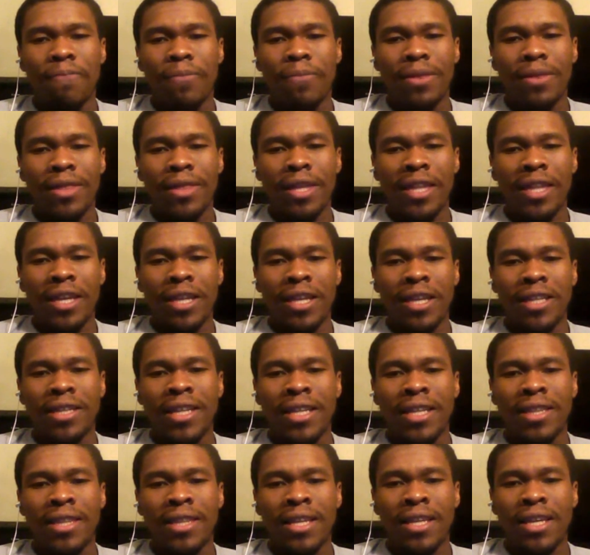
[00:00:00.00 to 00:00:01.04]

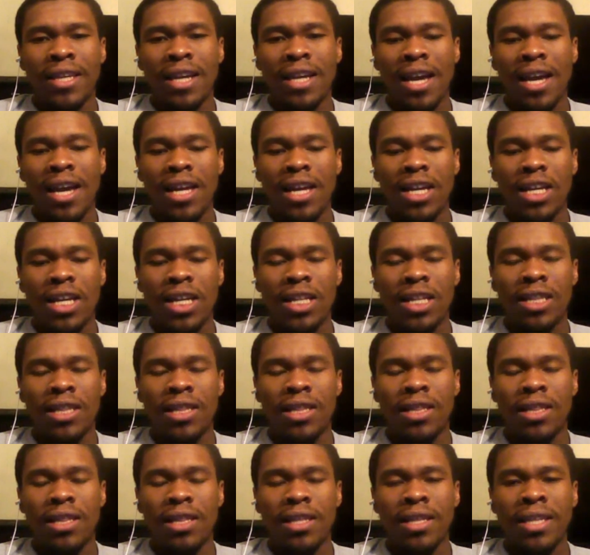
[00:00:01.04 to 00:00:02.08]

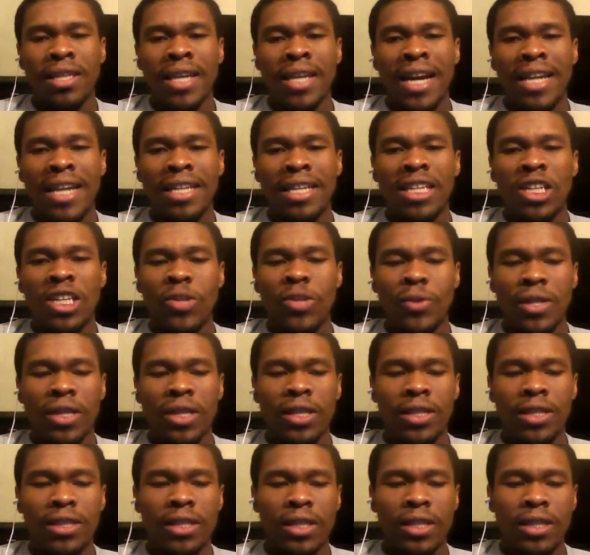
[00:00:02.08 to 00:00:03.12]
The idea that Hillary
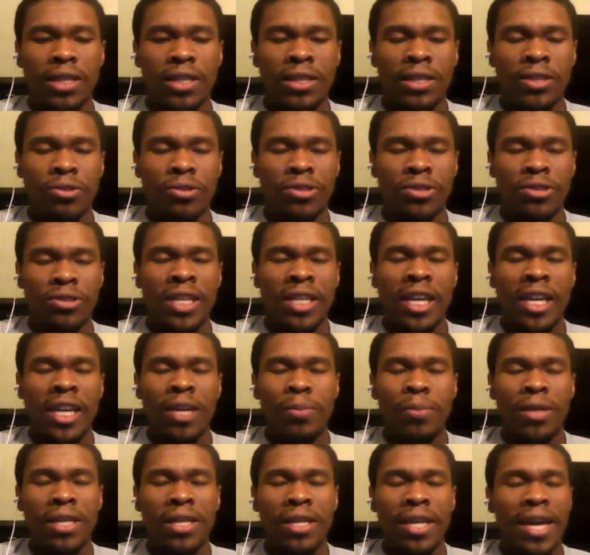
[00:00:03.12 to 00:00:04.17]
Clinton,
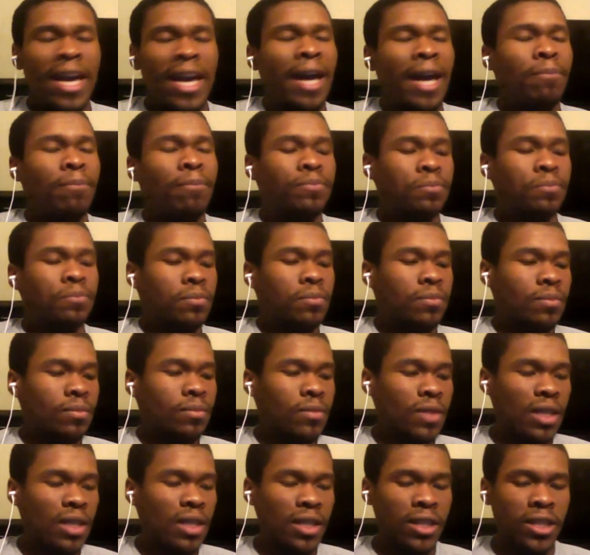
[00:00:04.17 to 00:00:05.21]
CAP,
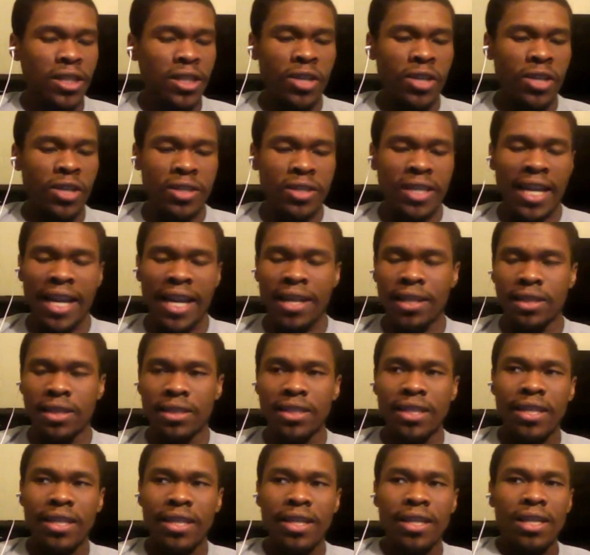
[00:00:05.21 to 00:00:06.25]
the Neera Tandons,
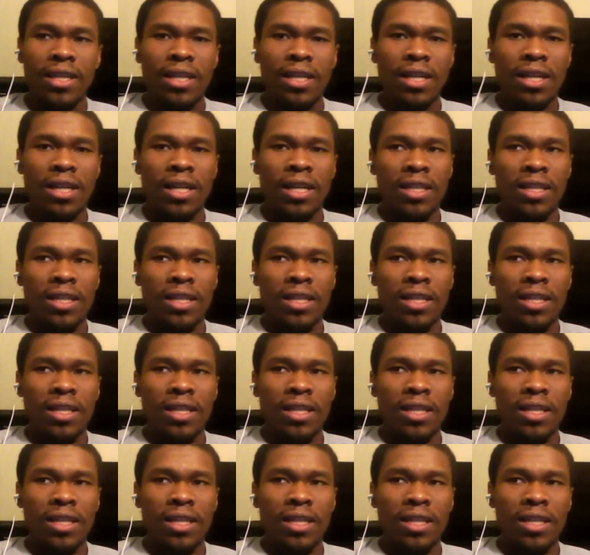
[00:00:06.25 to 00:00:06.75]
the